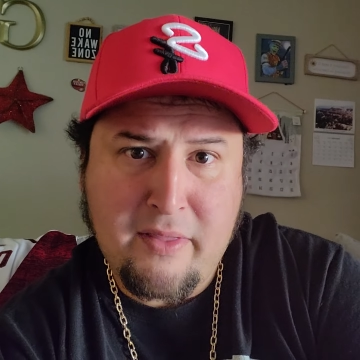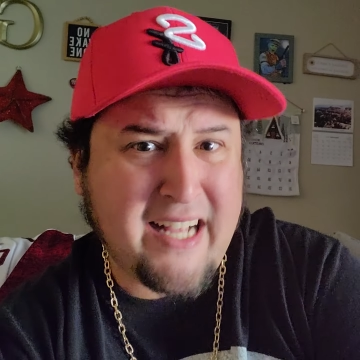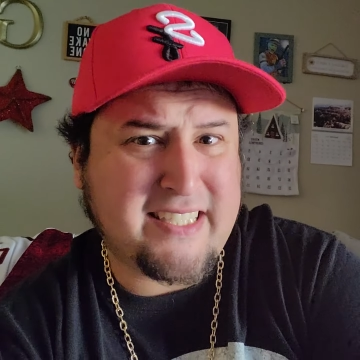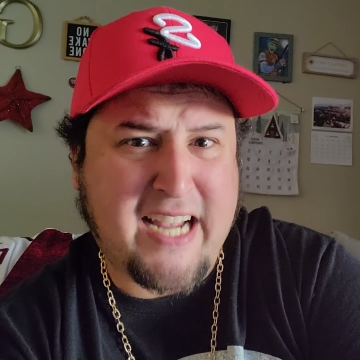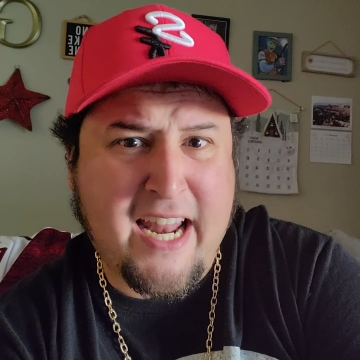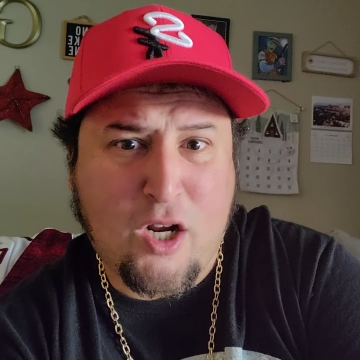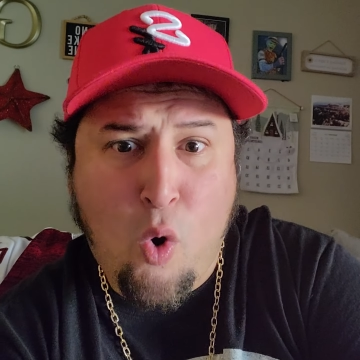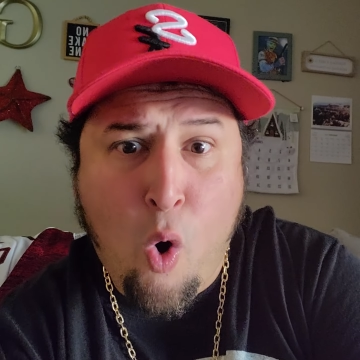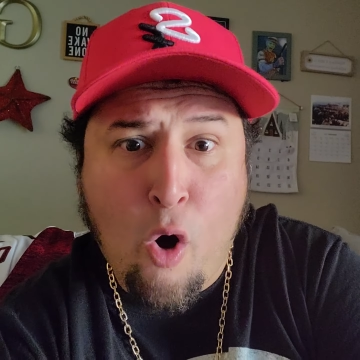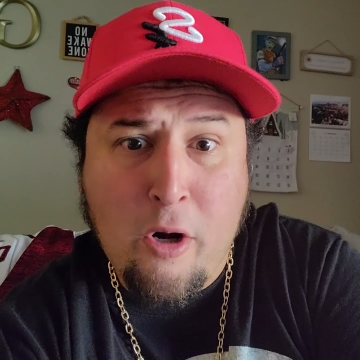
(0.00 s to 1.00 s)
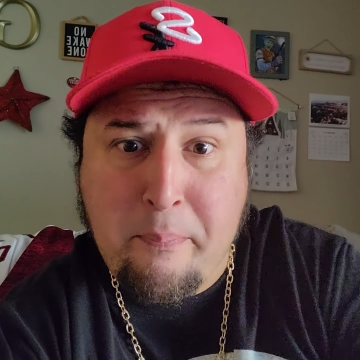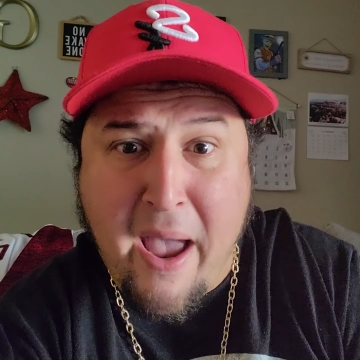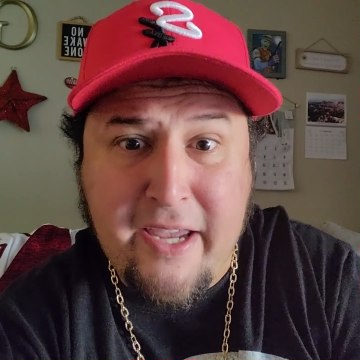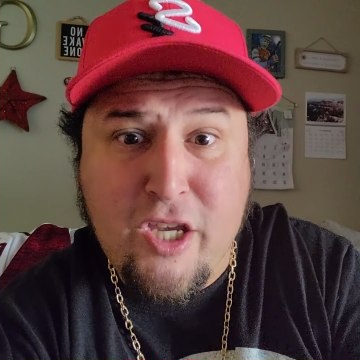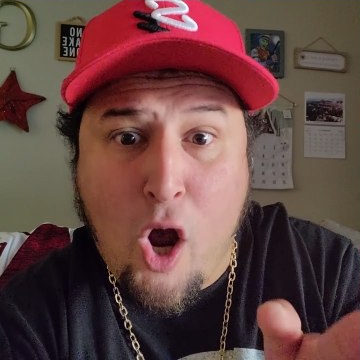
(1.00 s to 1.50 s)
That's the kind of
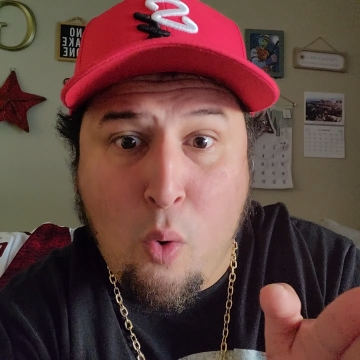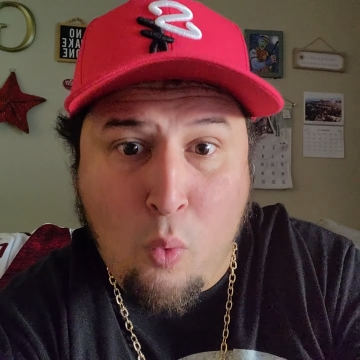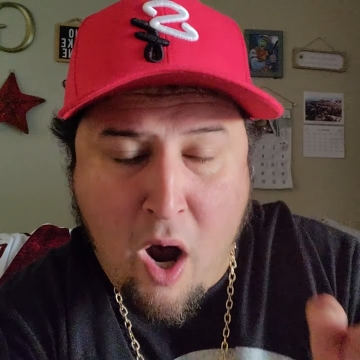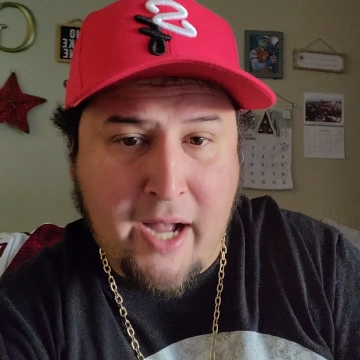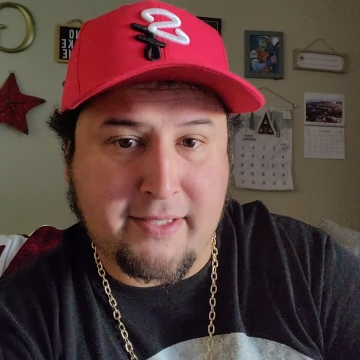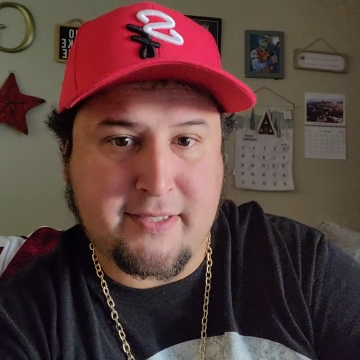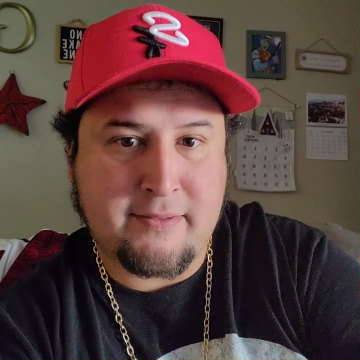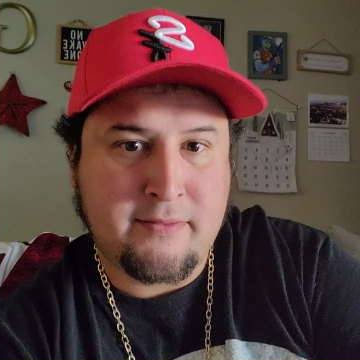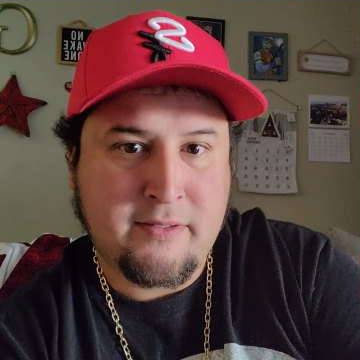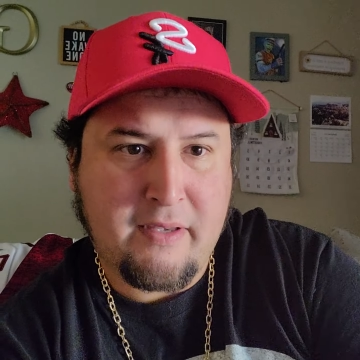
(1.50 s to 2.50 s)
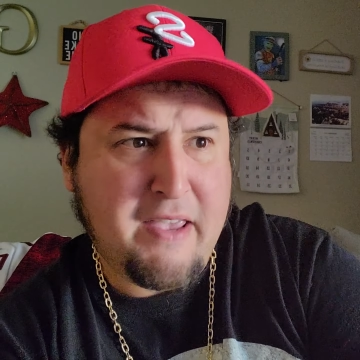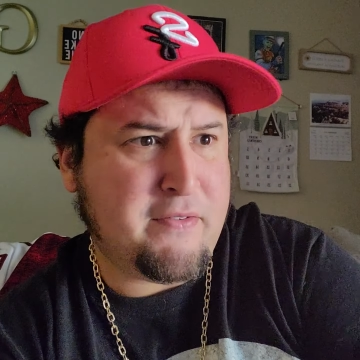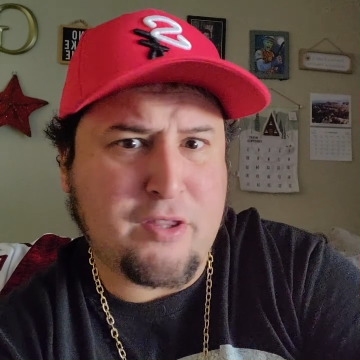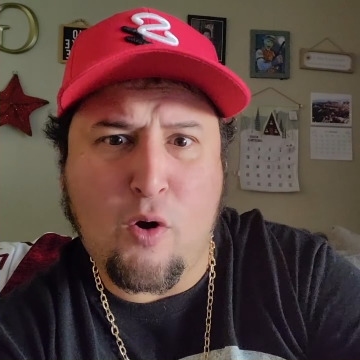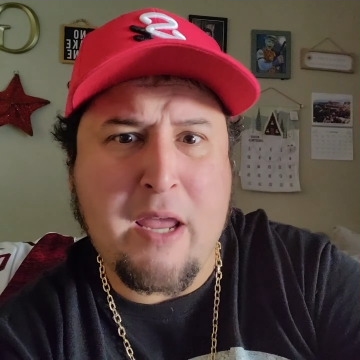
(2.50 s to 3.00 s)
quarterback you'll want,
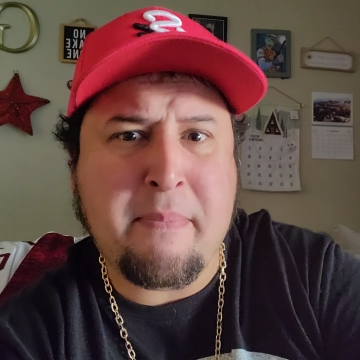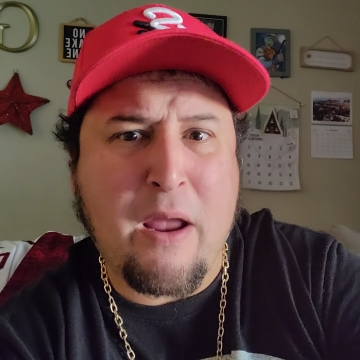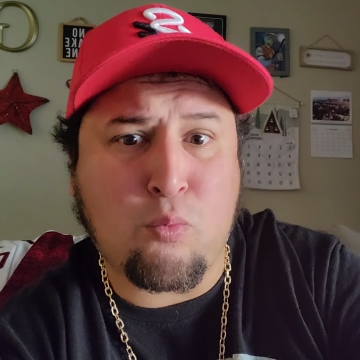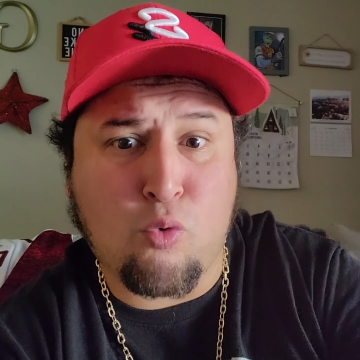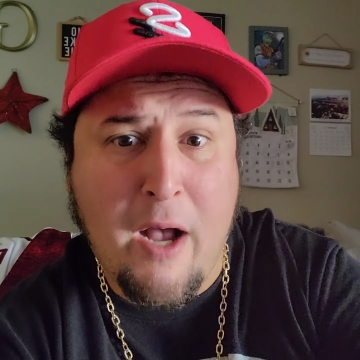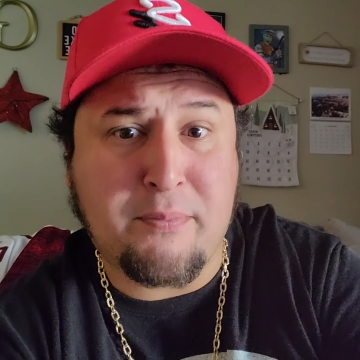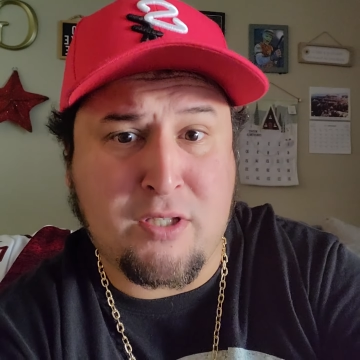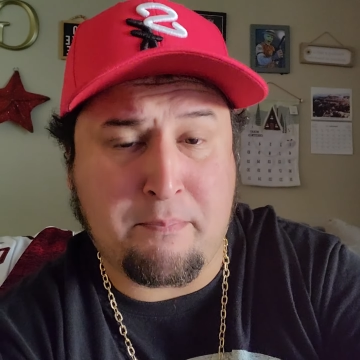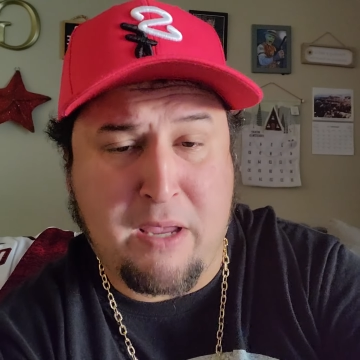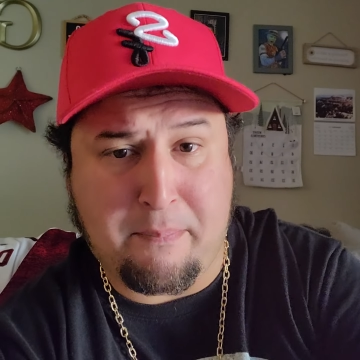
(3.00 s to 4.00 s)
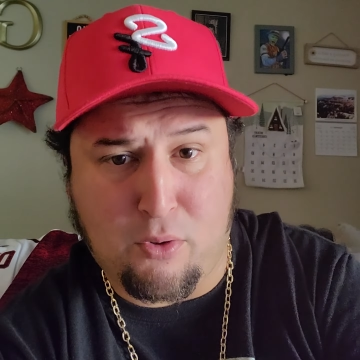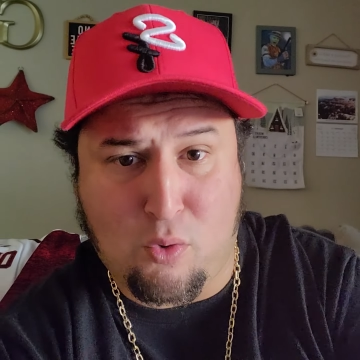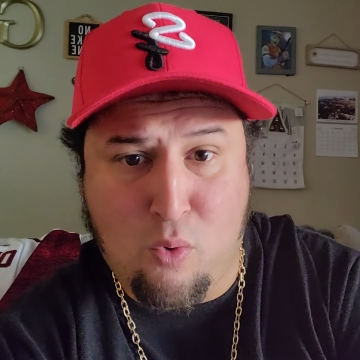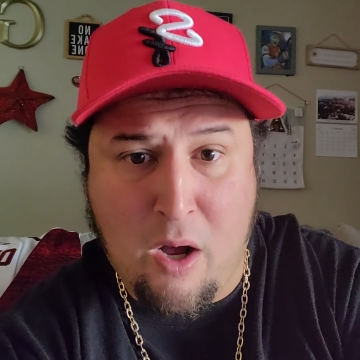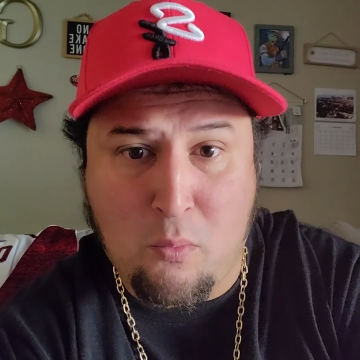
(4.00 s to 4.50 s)
even though he may rub some people
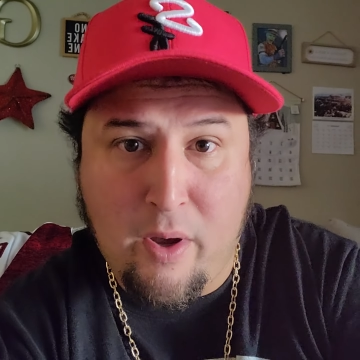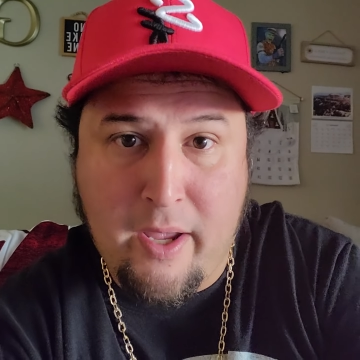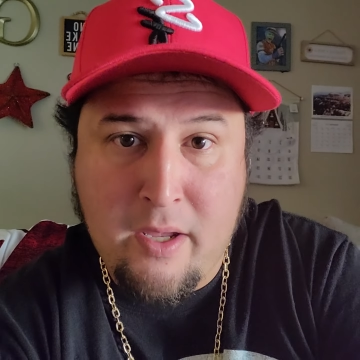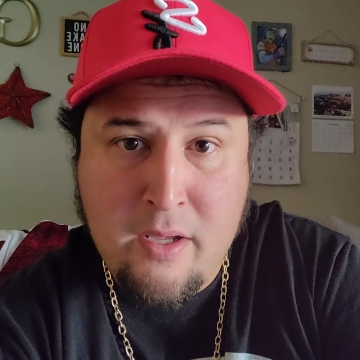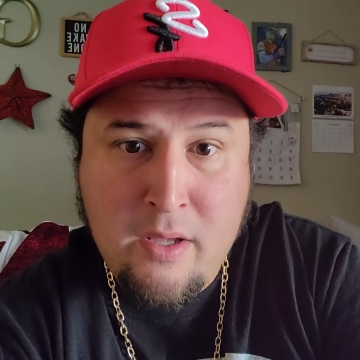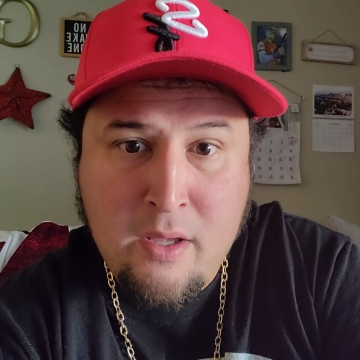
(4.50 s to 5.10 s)
the wrong way.